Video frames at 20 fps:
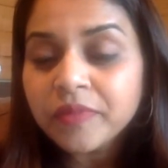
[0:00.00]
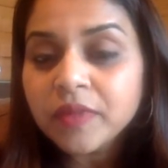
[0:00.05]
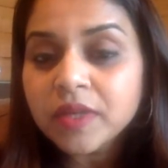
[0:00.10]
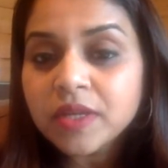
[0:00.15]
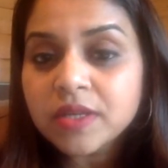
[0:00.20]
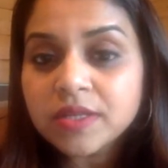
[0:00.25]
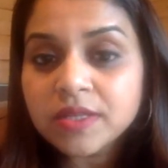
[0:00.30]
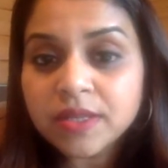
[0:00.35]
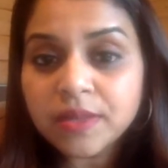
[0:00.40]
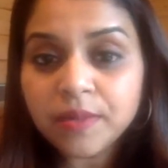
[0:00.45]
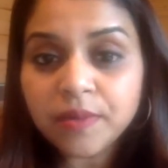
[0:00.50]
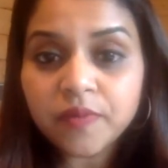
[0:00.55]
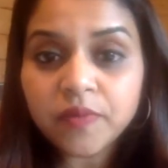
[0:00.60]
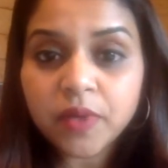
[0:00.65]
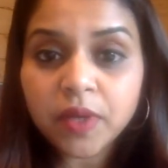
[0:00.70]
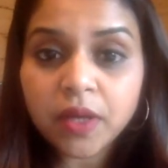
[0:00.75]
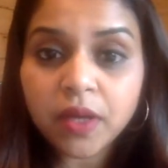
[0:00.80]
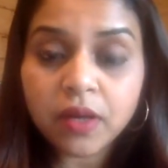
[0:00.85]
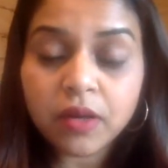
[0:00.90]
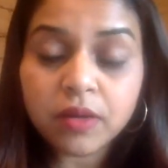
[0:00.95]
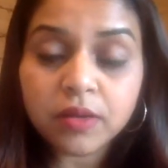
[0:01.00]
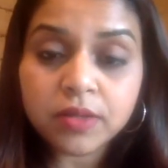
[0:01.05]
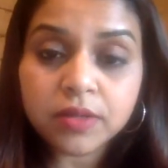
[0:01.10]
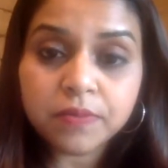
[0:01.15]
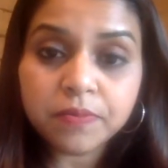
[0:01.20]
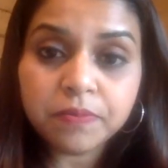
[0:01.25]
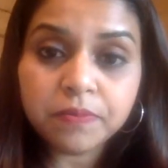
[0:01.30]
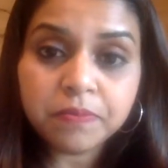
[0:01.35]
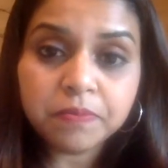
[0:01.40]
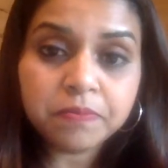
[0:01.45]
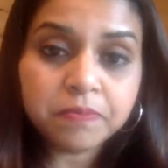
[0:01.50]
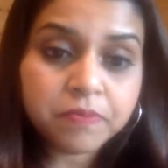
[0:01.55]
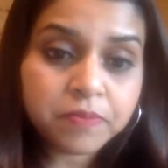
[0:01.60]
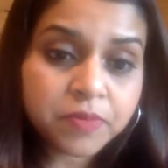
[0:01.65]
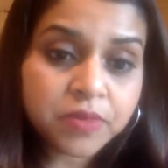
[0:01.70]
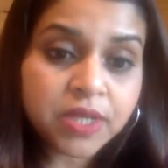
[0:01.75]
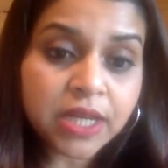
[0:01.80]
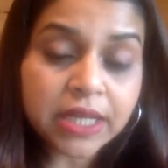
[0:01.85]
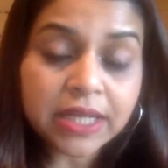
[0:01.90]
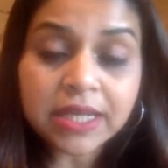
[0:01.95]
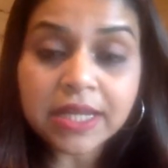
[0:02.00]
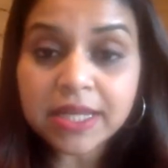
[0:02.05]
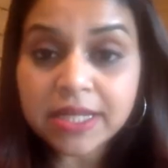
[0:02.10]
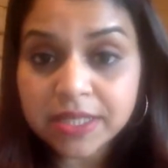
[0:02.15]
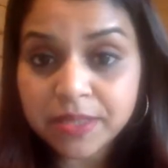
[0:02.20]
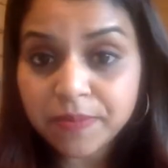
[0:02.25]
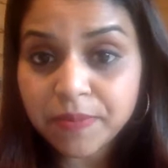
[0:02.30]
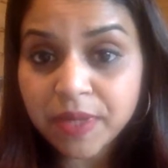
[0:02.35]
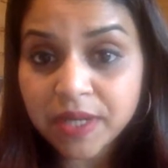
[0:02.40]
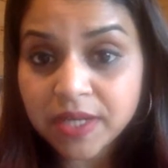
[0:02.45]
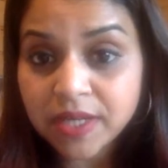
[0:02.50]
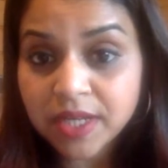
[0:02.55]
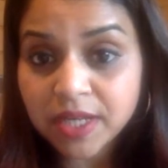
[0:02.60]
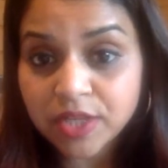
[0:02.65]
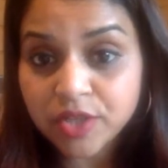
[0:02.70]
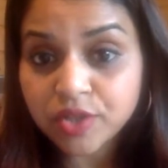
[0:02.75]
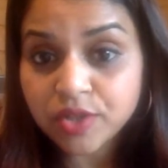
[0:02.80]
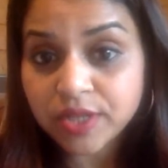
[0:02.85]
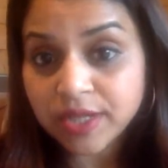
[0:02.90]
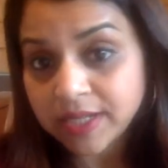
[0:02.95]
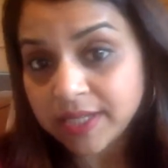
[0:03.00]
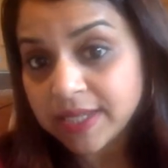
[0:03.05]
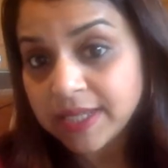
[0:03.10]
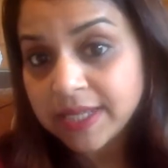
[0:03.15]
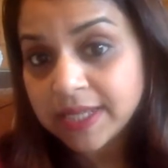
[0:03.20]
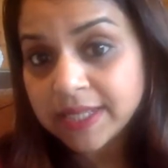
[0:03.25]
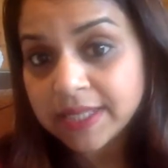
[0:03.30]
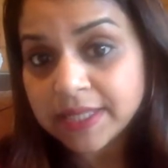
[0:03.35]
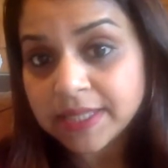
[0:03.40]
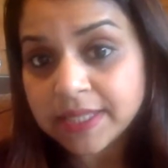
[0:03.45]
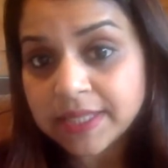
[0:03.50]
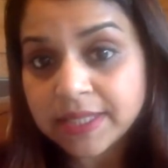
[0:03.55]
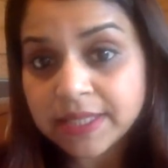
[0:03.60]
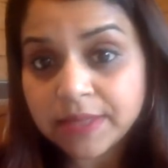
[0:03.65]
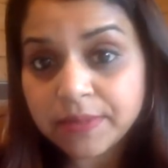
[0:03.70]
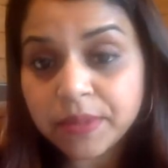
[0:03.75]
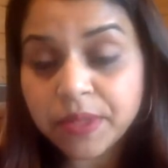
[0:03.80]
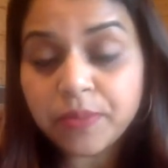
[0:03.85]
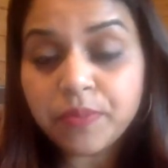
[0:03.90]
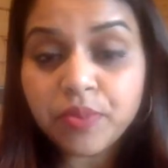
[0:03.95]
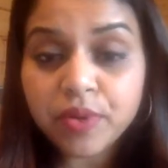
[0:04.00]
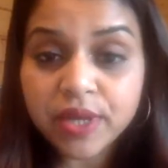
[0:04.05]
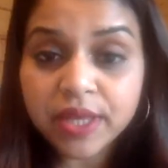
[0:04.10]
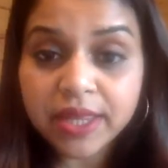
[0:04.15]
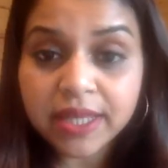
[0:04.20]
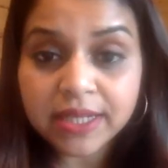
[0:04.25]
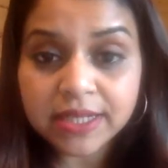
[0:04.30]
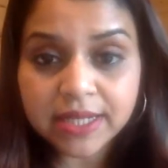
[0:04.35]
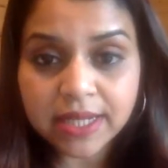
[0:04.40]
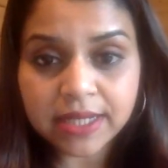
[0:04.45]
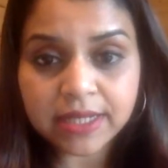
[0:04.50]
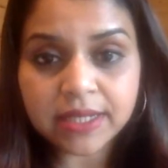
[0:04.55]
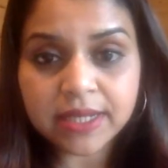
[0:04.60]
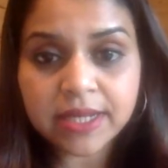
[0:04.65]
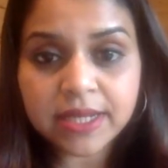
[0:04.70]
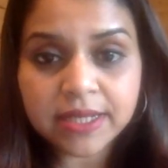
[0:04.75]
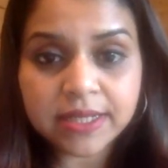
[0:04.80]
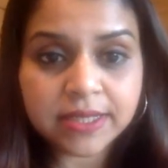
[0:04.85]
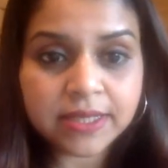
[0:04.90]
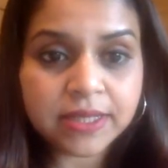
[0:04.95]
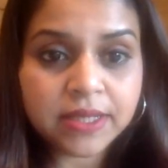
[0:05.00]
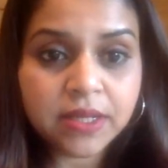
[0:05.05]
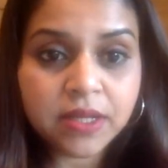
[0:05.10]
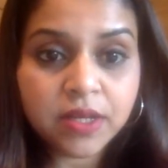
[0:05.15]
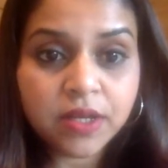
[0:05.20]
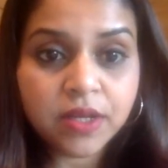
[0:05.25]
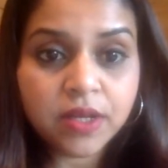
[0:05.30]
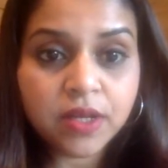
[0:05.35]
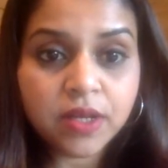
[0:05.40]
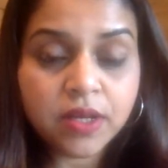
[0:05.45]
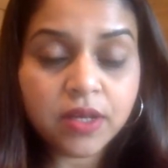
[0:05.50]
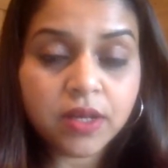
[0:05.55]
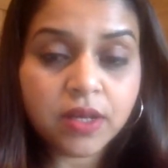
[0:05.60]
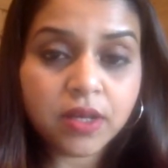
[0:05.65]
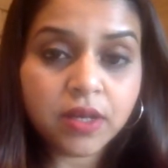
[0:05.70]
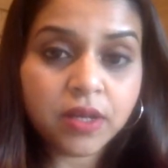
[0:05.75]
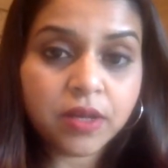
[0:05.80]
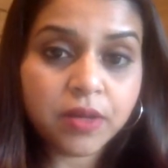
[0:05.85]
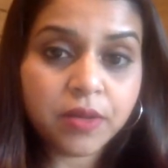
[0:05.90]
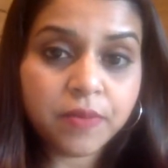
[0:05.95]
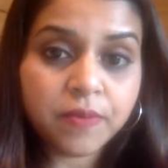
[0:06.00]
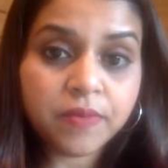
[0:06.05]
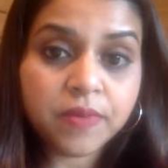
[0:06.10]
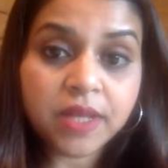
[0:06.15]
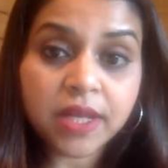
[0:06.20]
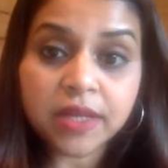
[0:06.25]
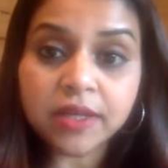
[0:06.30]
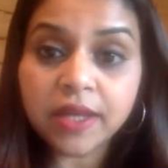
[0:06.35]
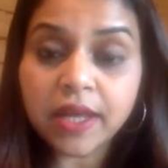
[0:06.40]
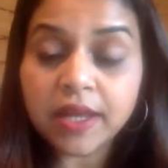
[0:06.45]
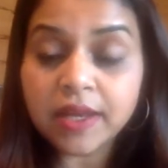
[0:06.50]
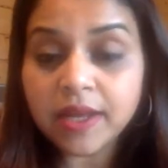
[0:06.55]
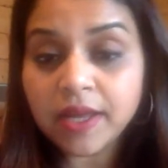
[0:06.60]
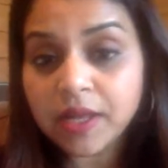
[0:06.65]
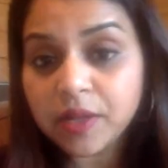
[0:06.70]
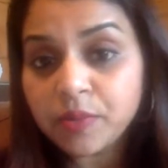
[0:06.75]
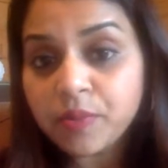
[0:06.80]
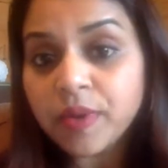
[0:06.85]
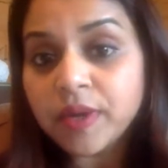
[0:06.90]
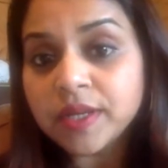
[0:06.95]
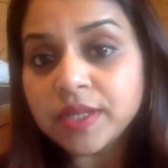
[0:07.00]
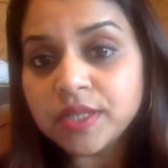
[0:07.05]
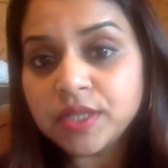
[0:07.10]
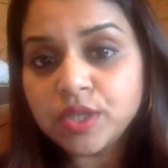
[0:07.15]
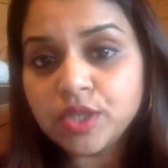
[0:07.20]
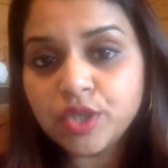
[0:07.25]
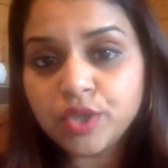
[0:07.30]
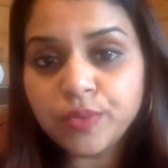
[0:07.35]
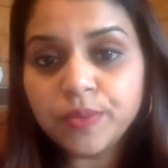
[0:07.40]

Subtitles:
some of the techniques, meditation techniques, the breathing techniques that can help us to